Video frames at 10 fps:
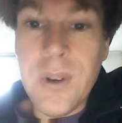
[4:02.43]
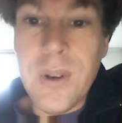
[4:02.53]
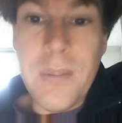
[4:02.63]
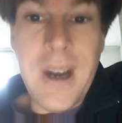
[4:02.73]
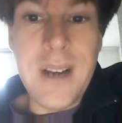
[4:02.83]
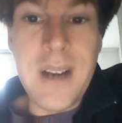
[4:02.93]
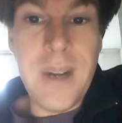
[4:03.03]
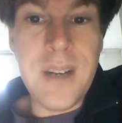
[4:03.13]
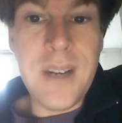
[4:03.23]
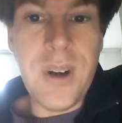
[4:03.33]
by
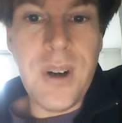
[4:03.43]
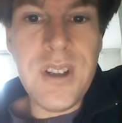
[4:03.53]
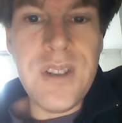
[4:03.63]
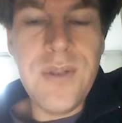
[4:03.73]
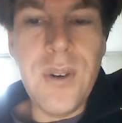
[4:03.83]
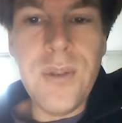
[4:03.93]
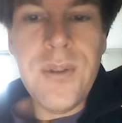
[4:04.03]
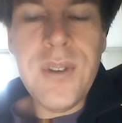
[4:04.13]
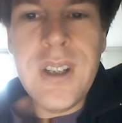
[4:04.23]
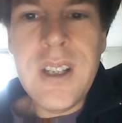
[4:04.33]
the parties
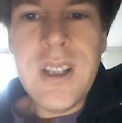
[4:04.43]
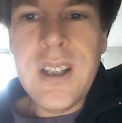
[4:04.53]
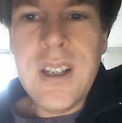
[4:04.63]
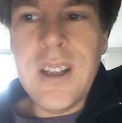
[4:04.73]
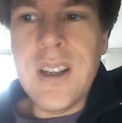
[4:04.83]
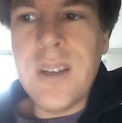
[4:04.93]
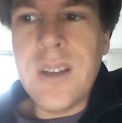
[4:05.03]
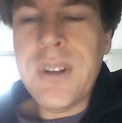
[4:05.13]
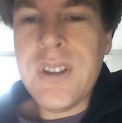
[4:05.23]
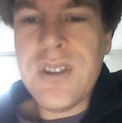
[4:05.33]
involved.
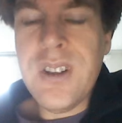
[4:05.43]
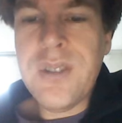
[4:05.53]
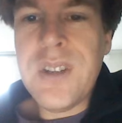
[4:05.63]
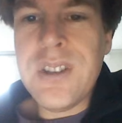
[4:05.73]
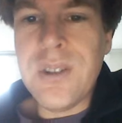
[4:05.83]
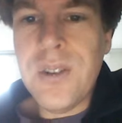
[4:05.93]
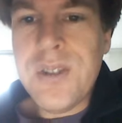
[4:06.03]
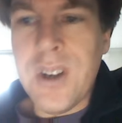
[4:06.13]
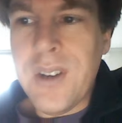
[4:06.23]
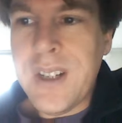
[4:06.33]
But there's another reason also,